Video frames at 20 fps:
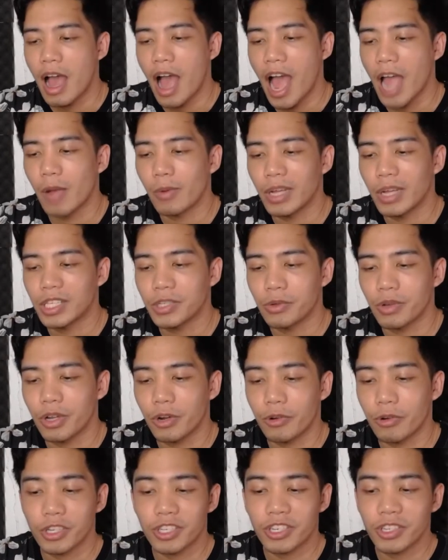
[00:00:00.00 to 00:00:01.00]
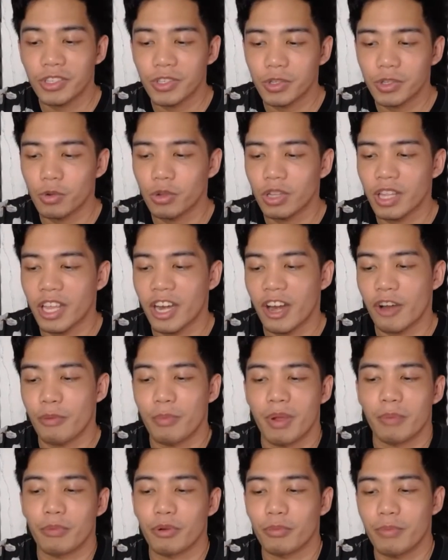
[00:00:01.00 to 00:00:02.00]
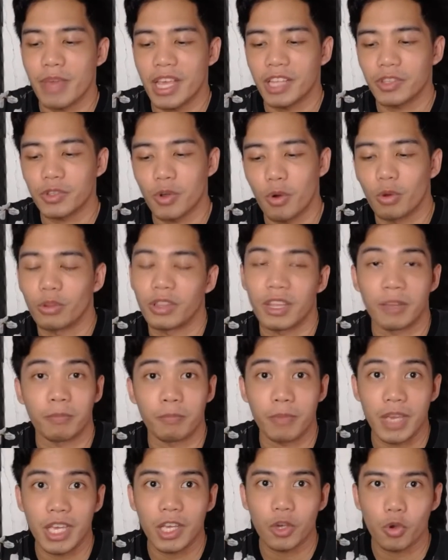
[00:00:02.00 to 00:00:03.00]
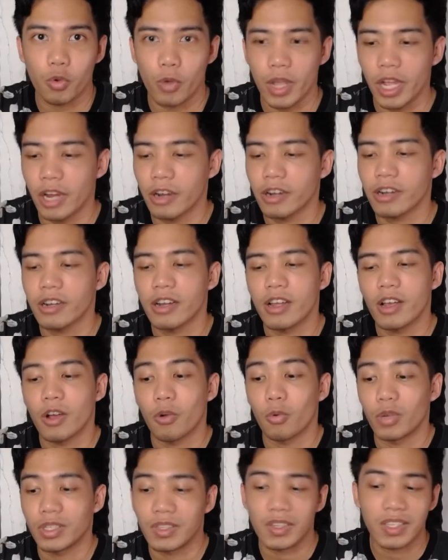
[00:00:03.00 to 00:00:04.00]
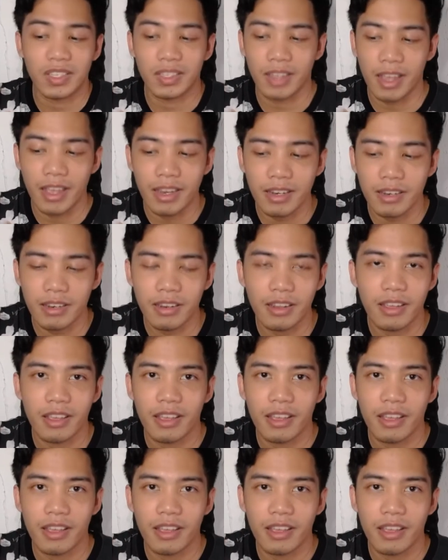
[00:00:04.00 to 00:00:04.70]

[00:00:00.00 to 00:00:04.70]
I went to a Christian school and I remember being told that being queer was a sin,